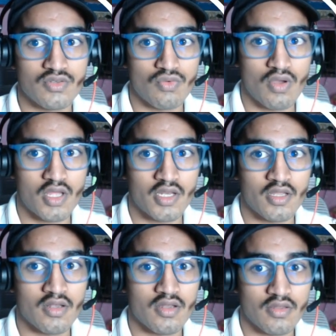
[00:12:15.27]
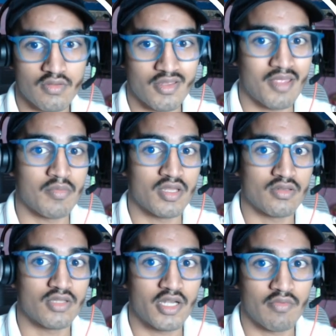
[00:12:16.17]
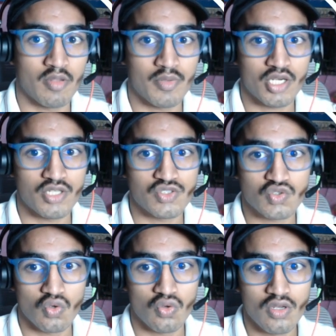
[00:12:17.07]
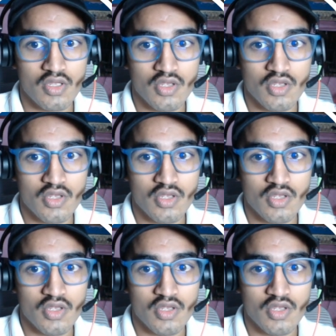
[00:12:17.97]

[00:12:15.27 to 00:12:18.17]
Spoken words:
URL, I mean the developer console,